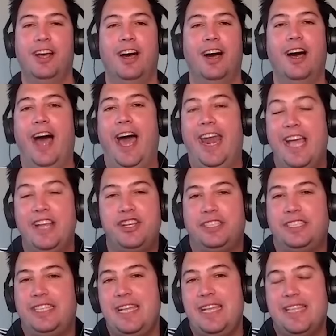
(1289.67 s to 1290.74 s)
And I
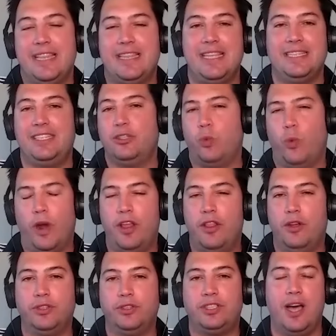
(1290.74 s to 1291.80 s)
just think that this is one of
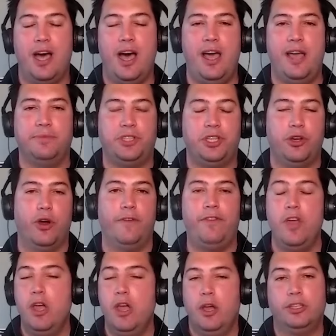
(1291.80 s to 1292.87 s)
those times. If
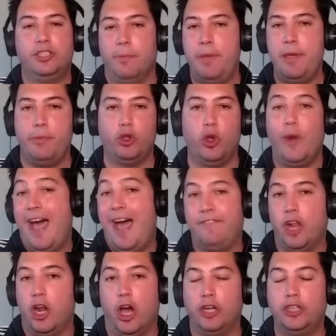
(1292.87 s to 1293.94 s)
some people don't have
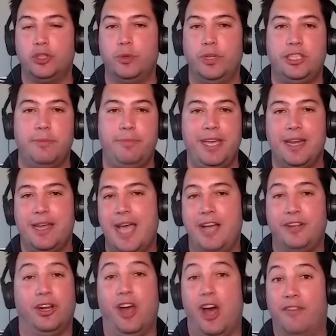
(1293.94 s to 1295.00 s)
the luxury to be in cash,
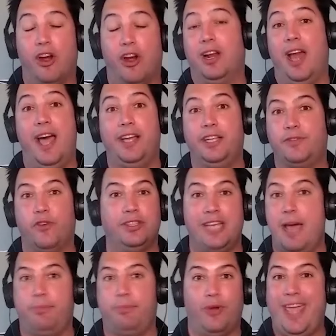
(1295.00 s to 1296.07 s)
a lot of our clients, for
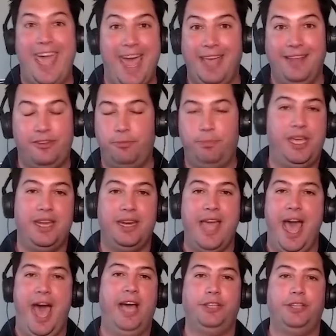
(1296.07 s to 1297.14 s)
example, can't be in
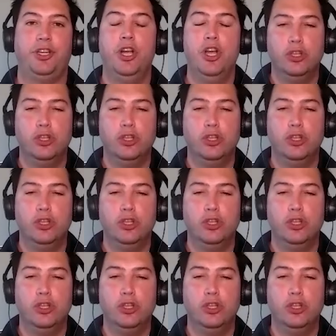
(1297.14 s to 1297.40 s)
cash.